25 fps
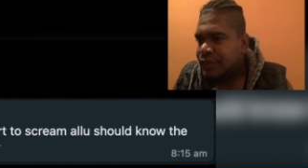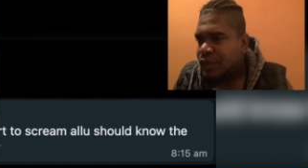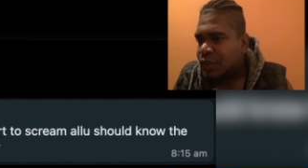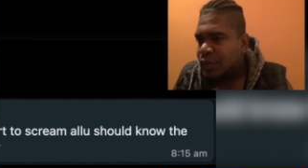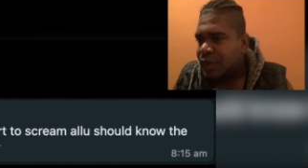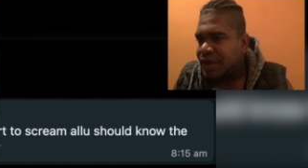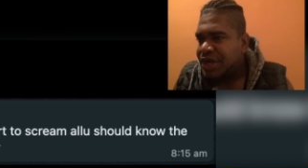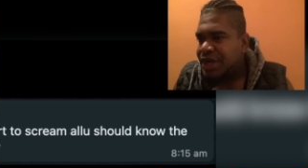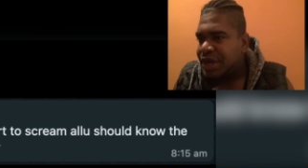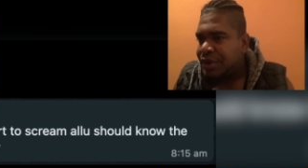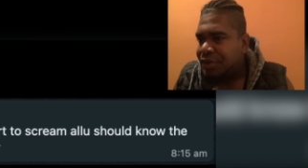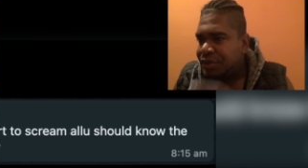
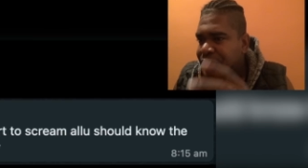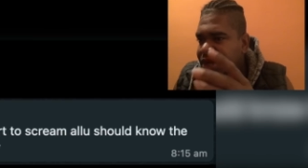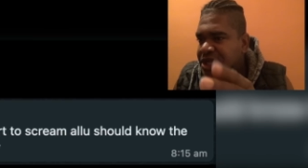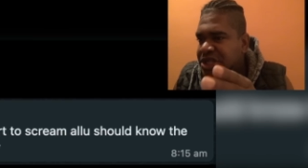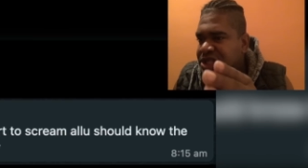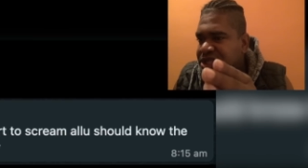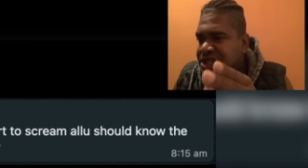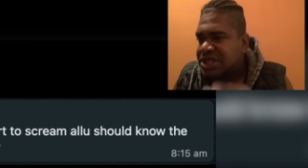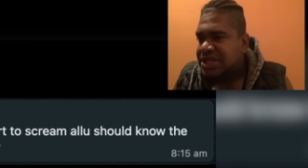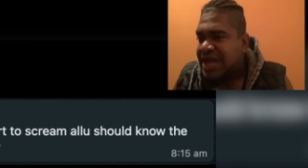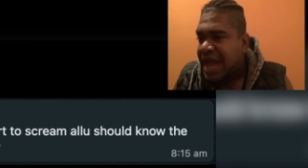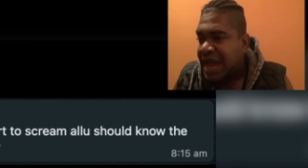When the
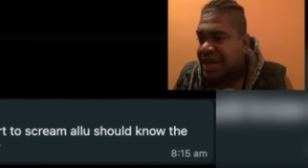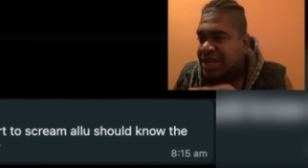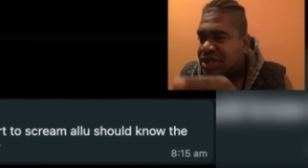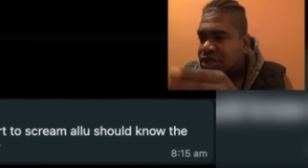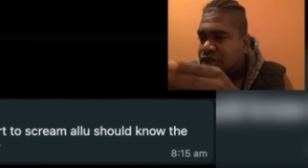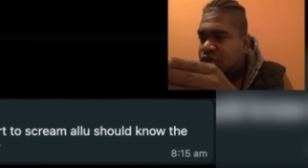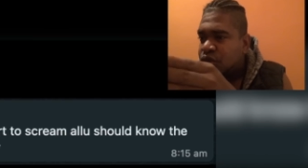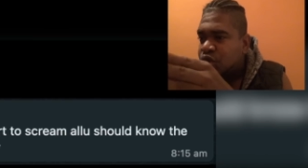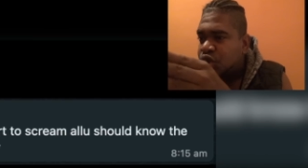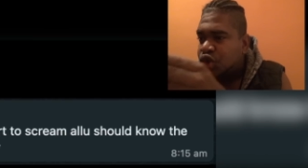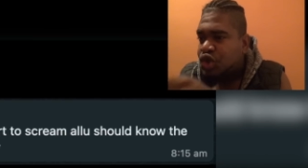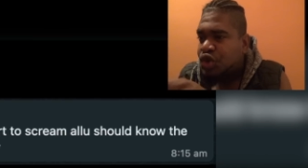rich
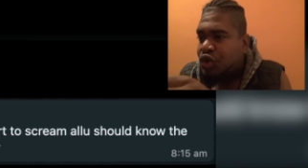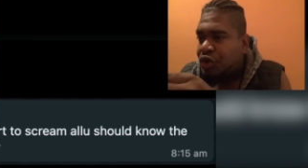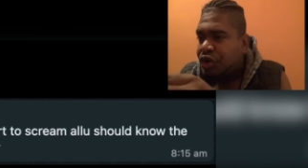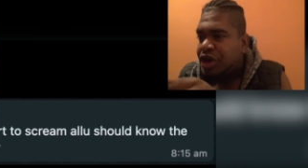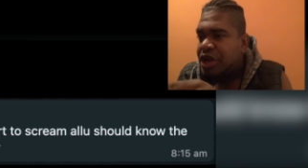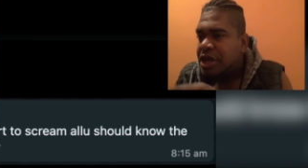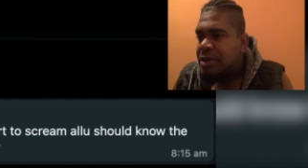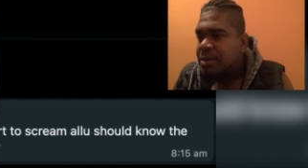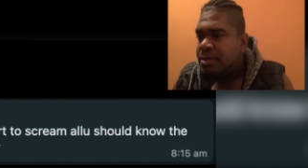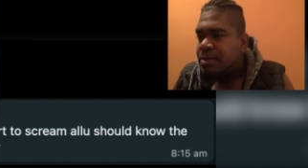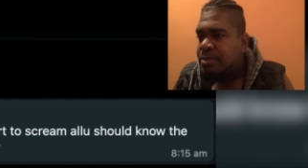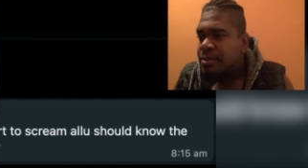start to
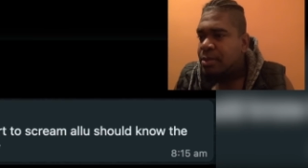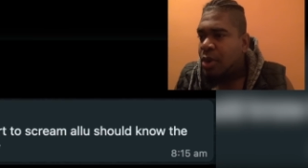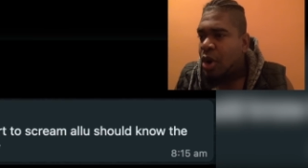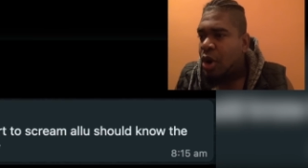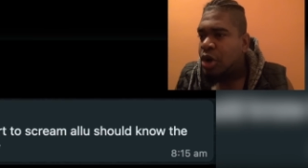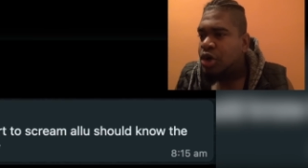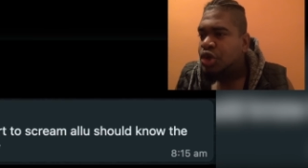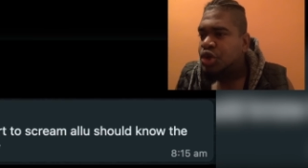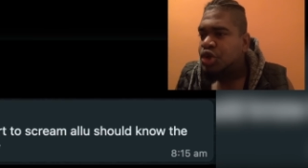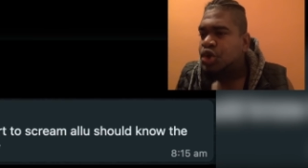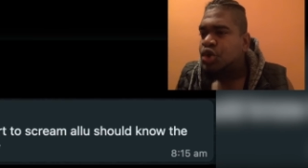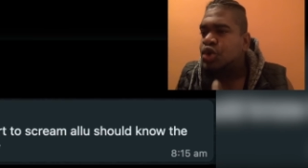scream,
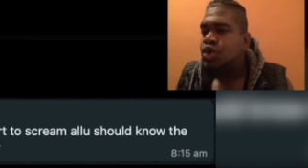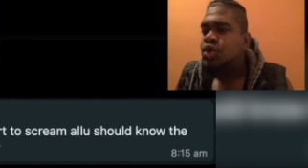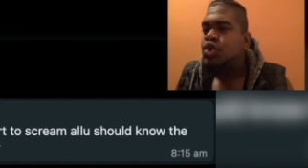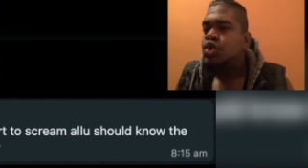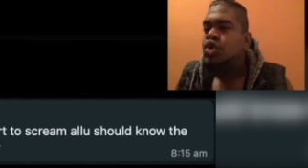or you should